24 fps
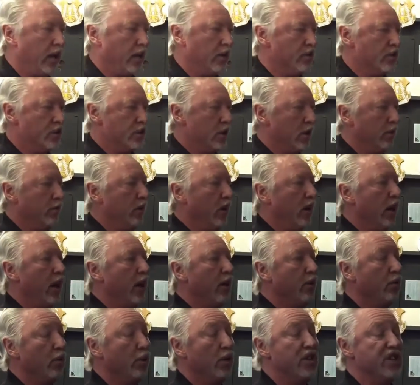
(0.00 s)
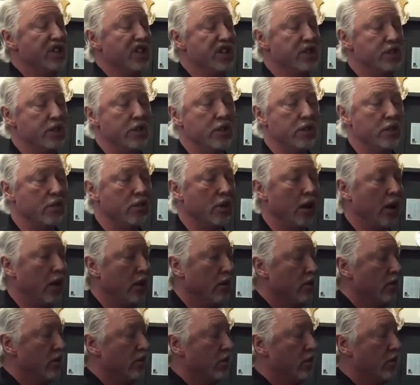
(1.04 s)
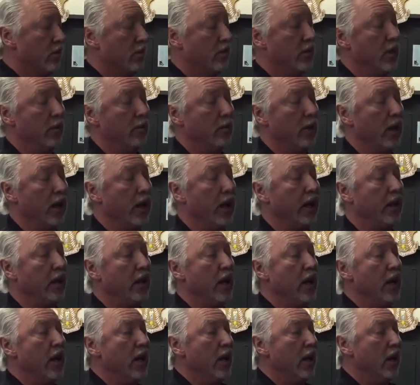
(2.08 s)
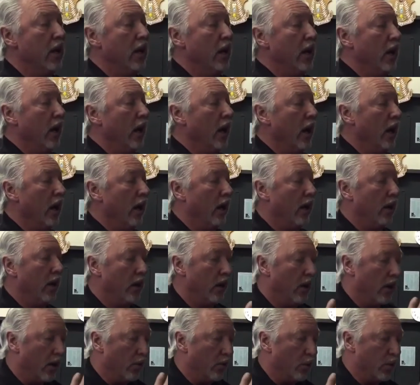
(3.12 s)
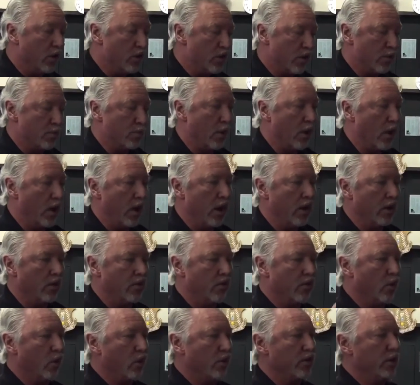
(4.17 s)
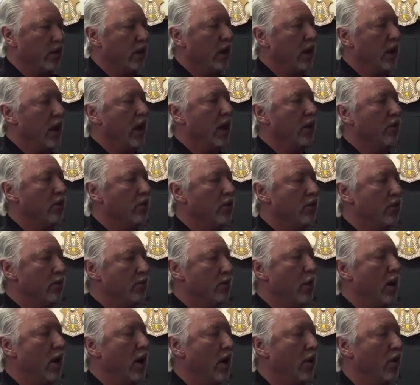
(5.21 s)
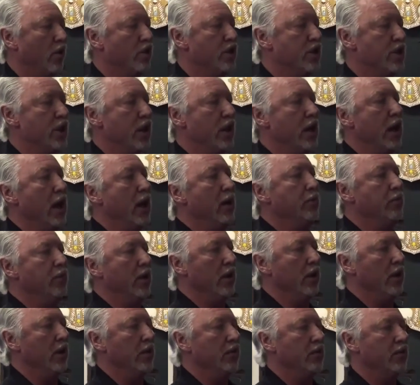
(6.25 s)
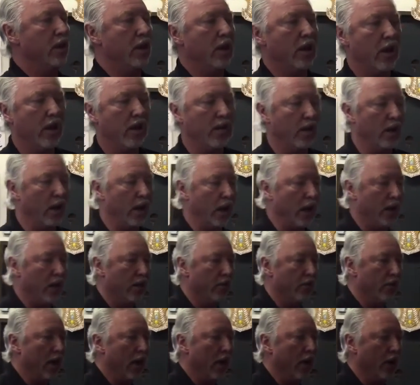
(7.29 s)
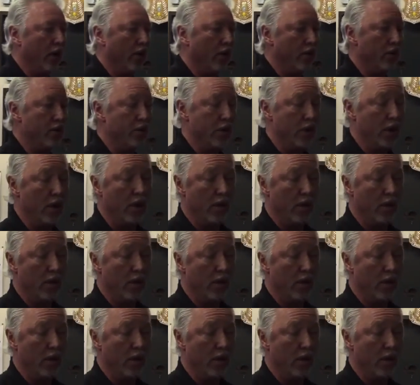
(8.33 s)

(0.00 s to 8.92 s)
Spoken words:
can stimulate resistance, I can stimulate a response, forcing the guy to respond or seek emptiness, and then I give that energy